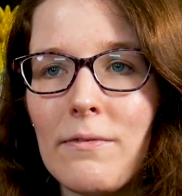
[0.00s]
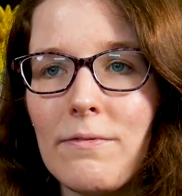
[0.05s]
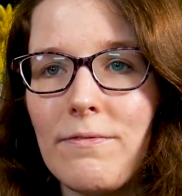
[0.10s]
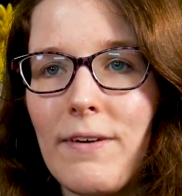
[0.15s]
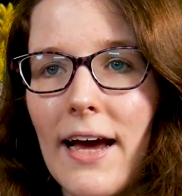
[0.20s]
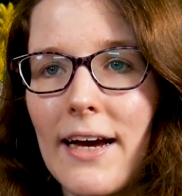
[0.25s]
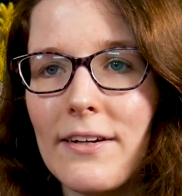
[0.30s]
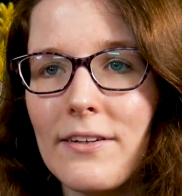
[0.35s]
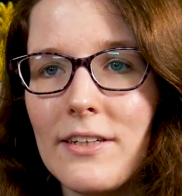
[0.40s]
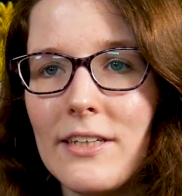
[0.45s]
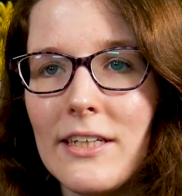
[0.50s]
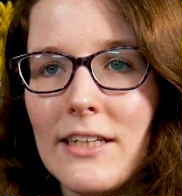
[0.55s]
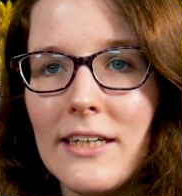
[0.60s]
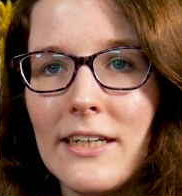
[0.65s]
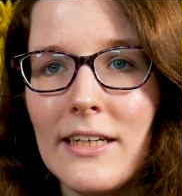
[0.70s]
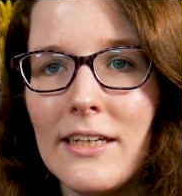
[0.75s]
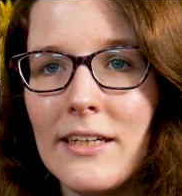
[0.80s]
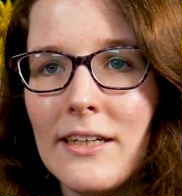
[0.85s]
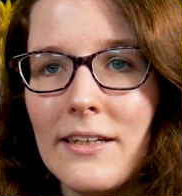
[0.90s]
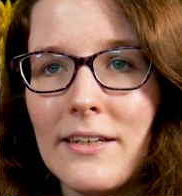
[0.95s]

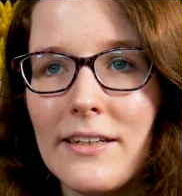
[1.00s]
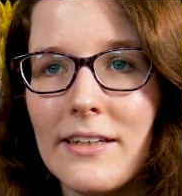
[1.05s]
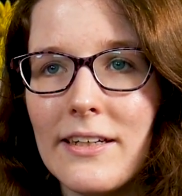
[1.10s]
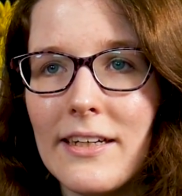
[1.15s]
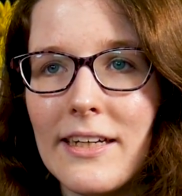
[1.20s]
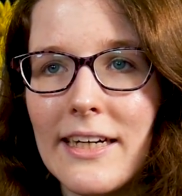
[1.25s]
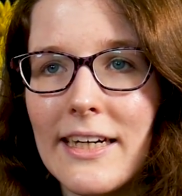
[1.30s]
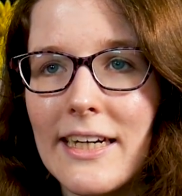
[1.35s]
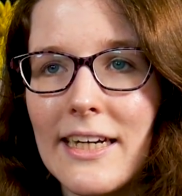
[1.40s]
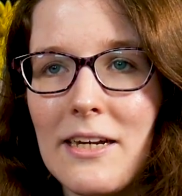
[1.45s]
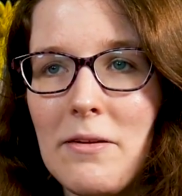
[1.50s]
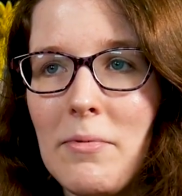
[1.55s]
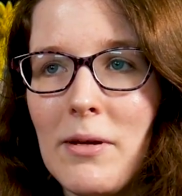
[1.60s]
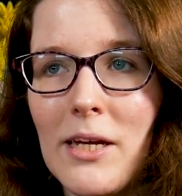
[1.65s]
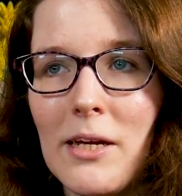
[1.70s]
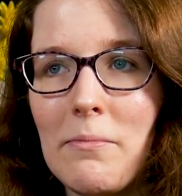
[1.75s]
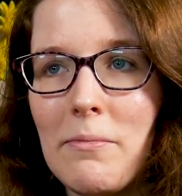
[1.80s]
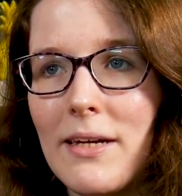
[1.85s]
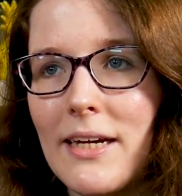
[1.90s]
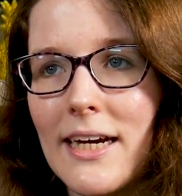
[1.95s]
faculty like
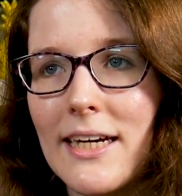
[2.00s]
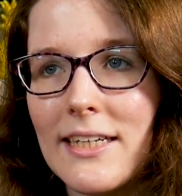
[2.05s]
emailing me